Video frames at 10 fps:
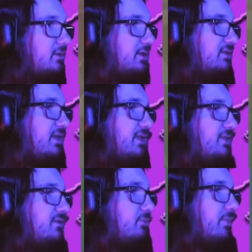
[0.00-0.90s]
Let's
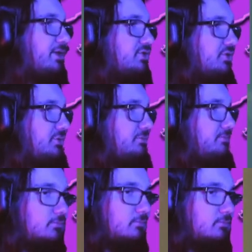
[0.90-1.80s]
get this mushroom.
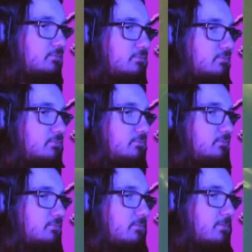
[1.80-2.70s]

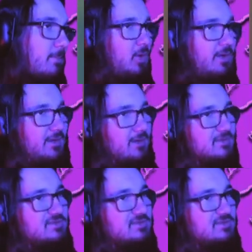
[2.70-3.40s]
Going